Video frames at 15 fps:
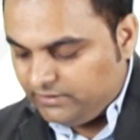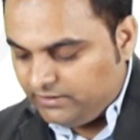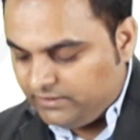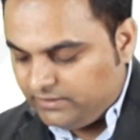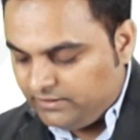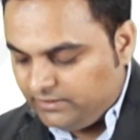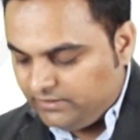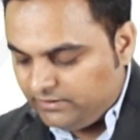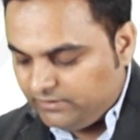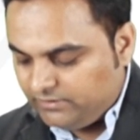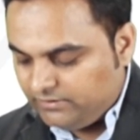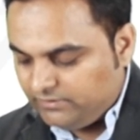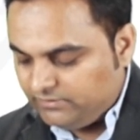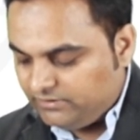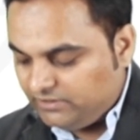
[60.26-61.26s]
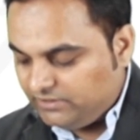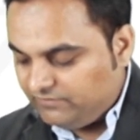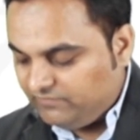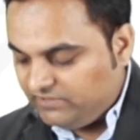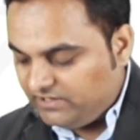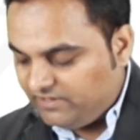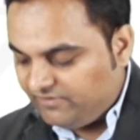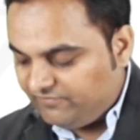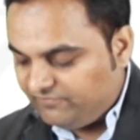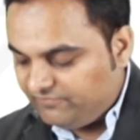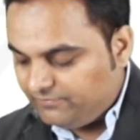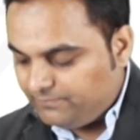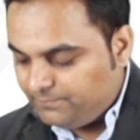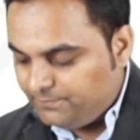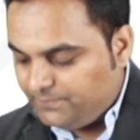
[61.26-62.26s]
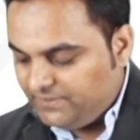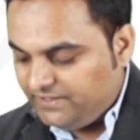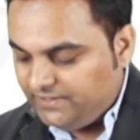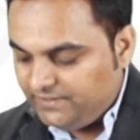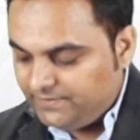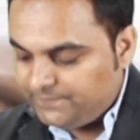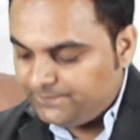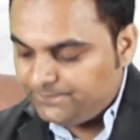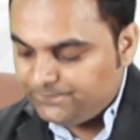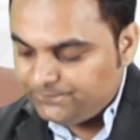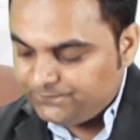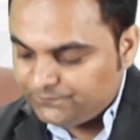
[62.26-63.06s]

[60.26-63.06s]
A, here we have B,